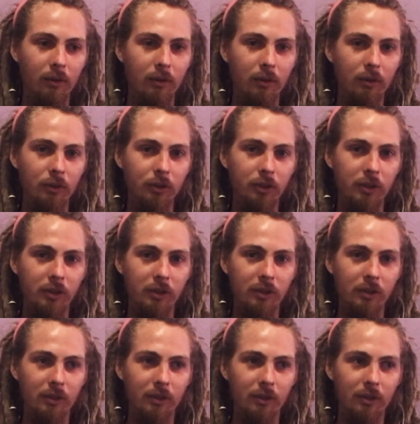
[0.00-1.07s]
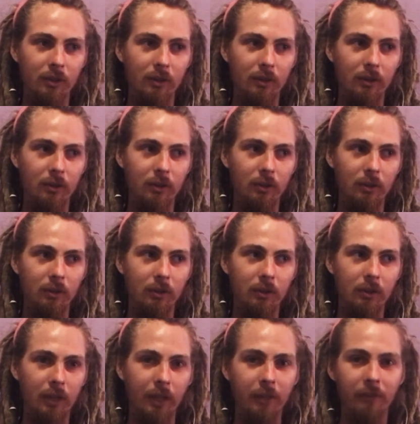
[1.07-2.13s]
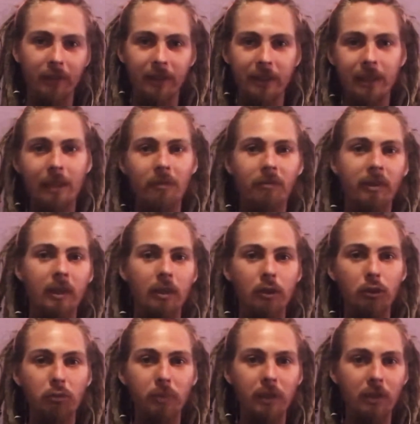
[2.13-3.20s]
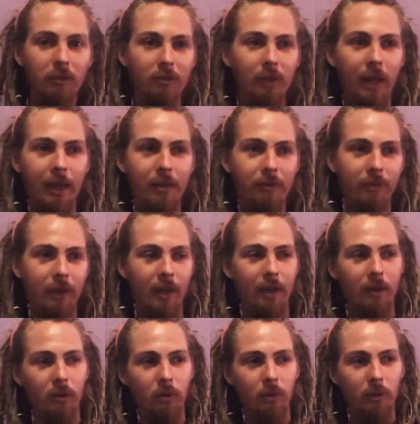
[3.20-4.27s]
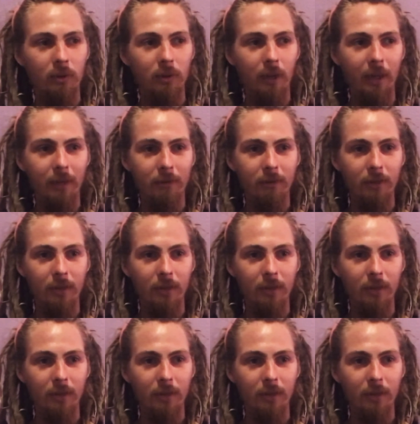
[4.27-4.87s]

just kind of like the infinite looping of life, how life